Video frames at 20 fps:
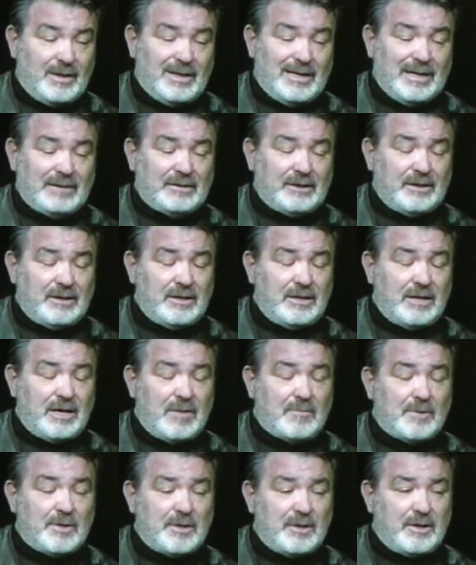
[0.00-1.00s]
Latin
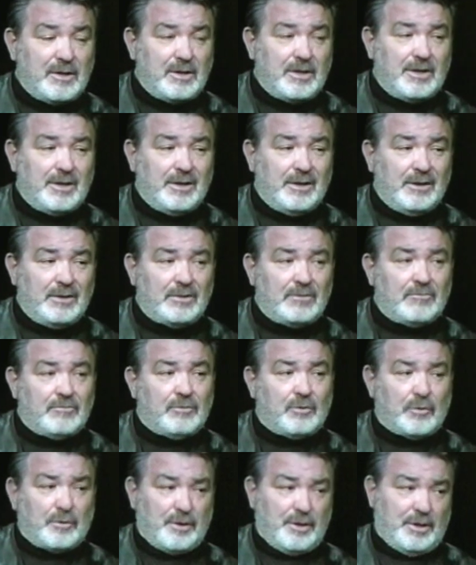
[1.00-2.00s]
American Guild
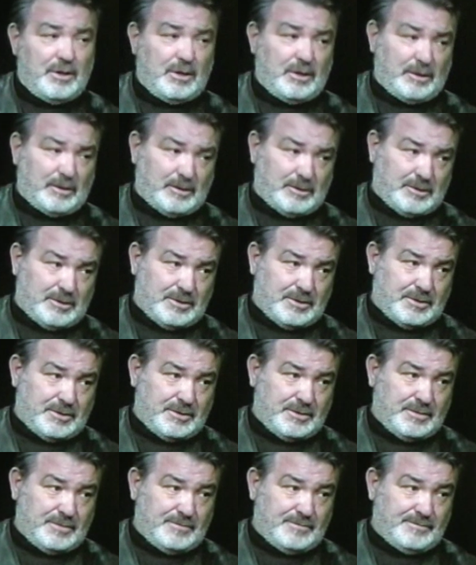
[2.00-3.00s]
for the Arts.
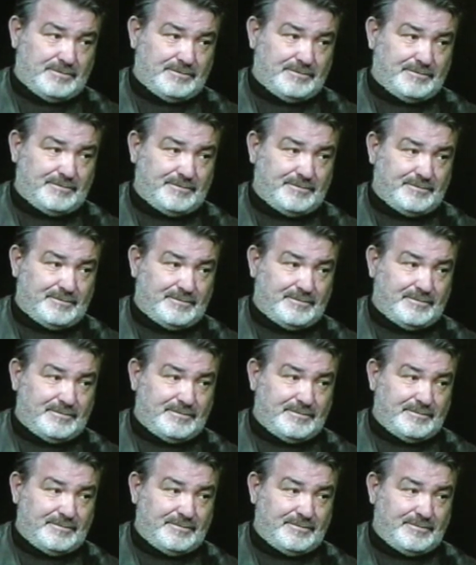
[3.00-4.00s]
Okay. Is that
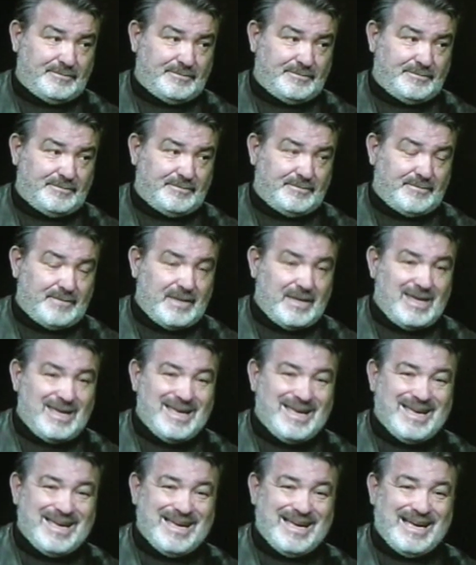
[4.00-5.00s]
still active?
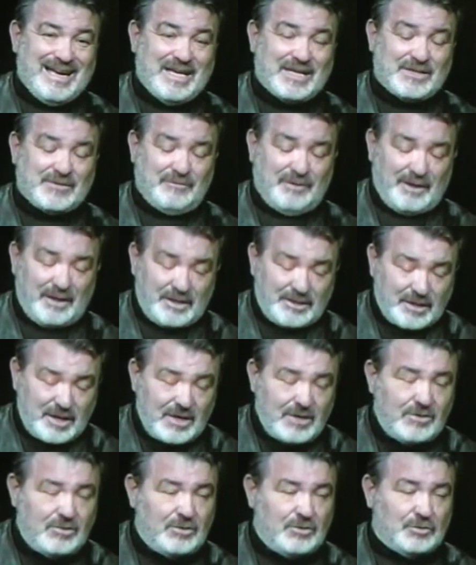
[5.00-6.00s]
As far as I
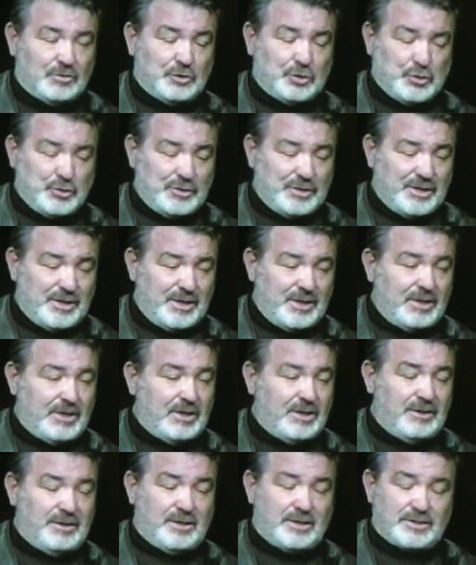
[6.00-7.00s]
know, today
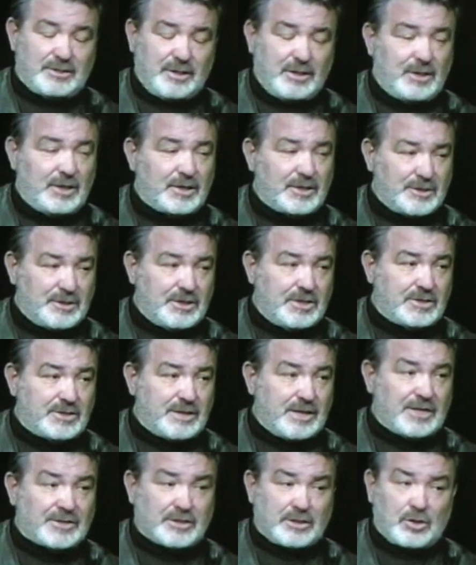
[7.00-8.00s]
it does not exist
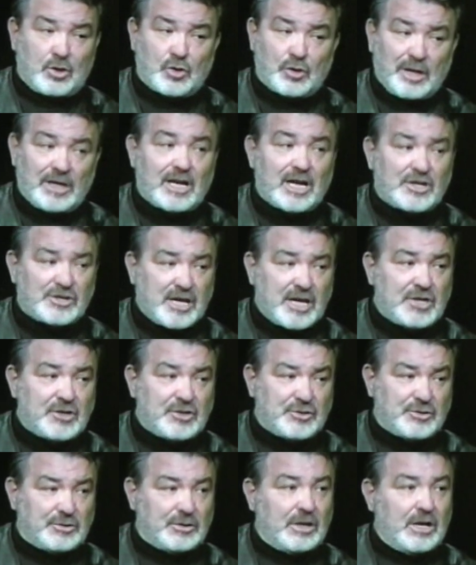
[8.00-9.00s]
as an
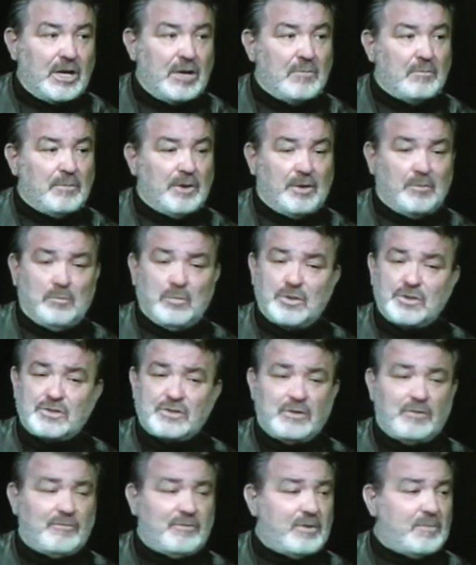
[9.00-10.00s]
organization. Okay. But most
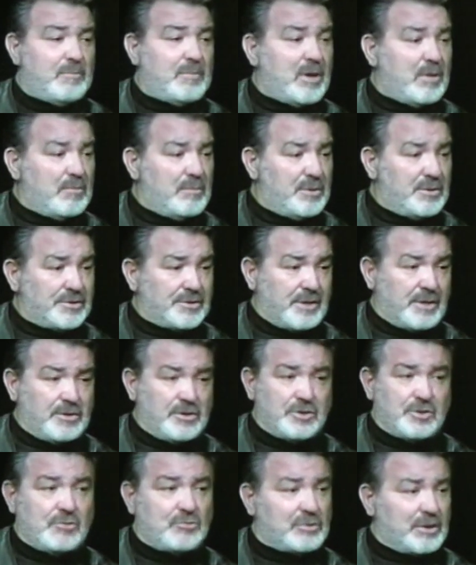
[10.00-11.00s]
of the members that
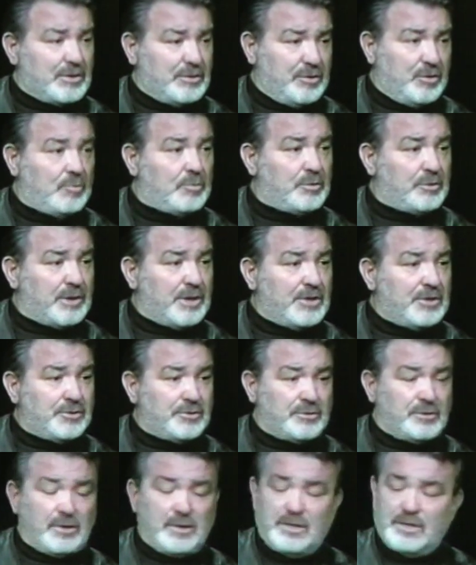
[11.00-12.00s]
used to run the
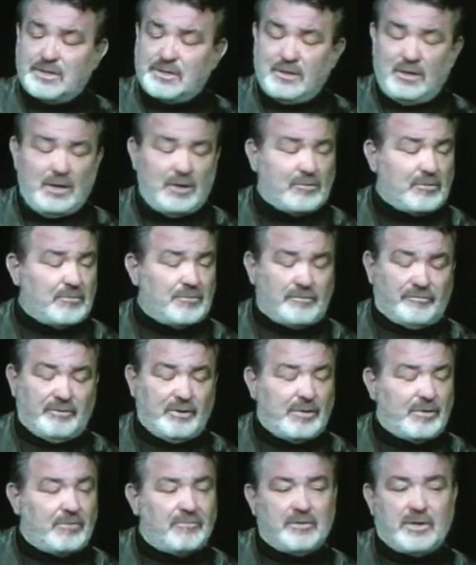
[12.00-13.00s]
operation still around the
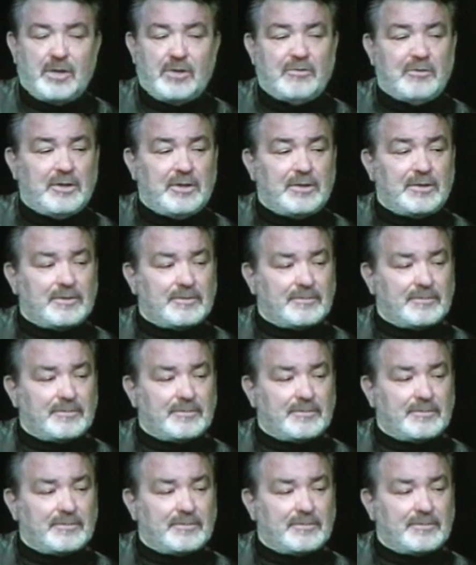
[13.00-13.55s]
Philadelphia area.